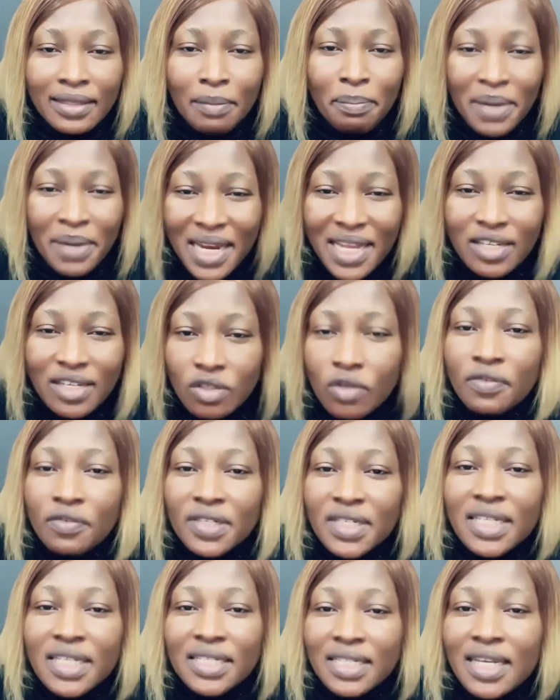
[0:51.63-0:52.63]
the place
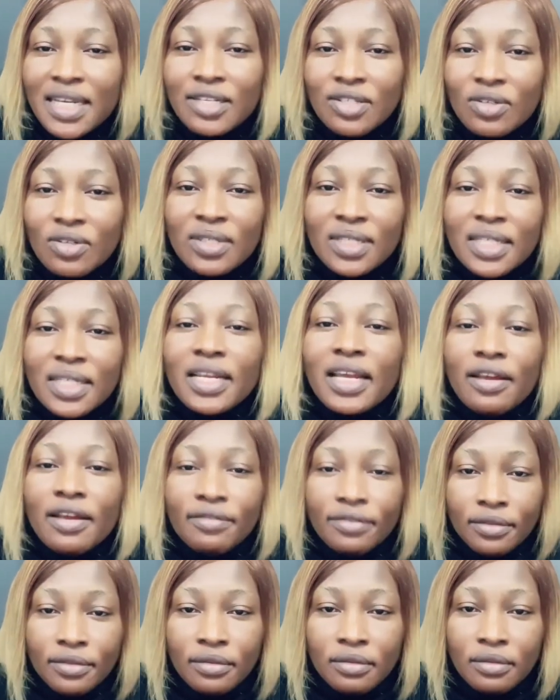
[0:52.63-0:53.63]
of Satan is not in
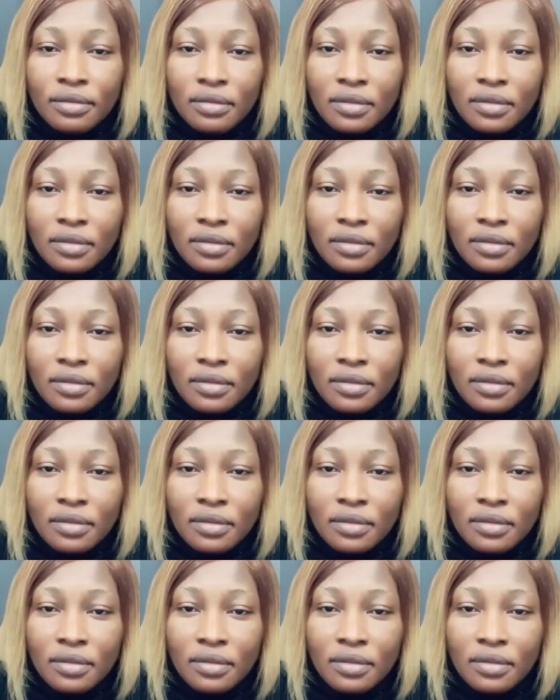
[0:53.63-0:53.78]
heaven.